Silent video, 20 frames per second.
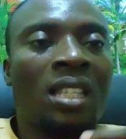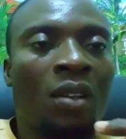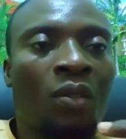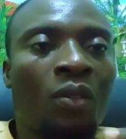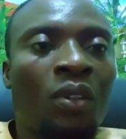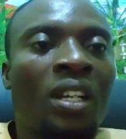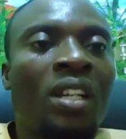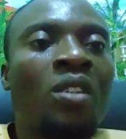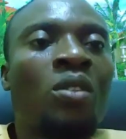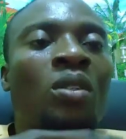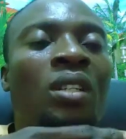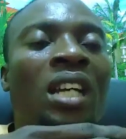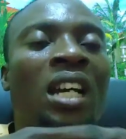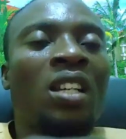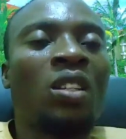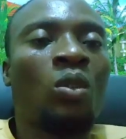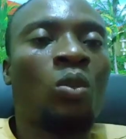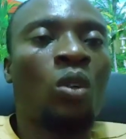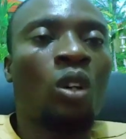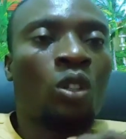and very good
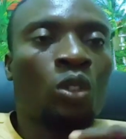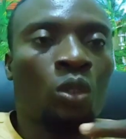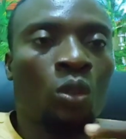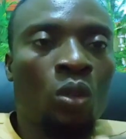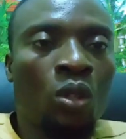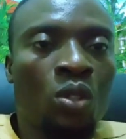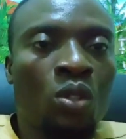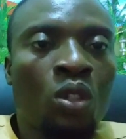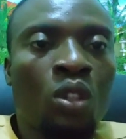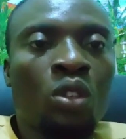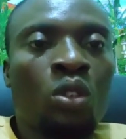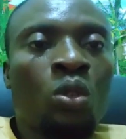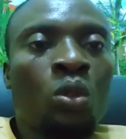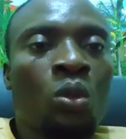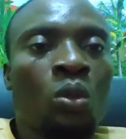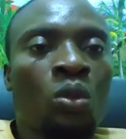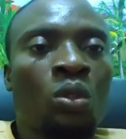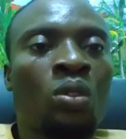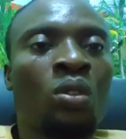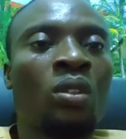that you work towards all
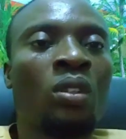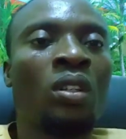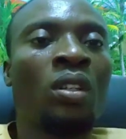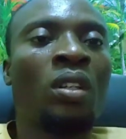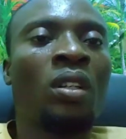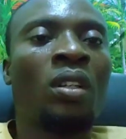those,